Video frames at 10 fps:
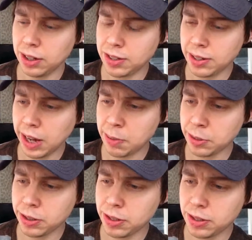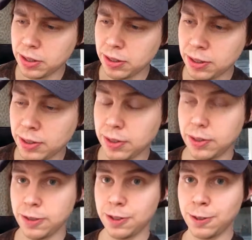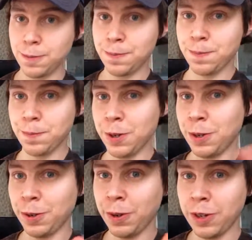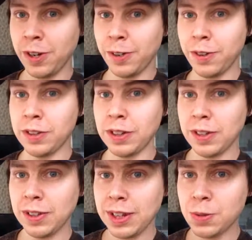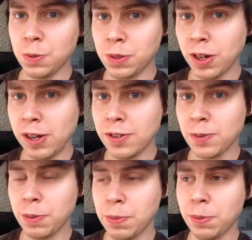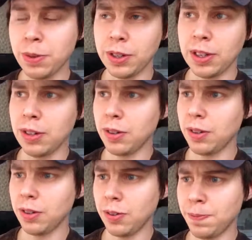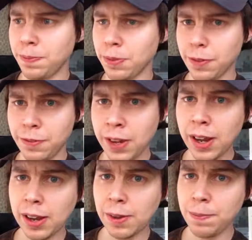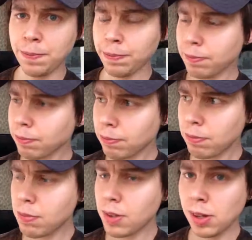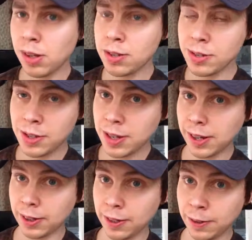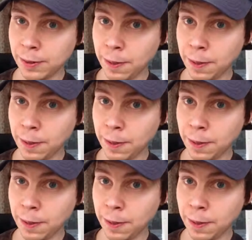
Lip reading: It's damaged, and it's, you know, unhealthy, and that's what's causing people to get fat and sick.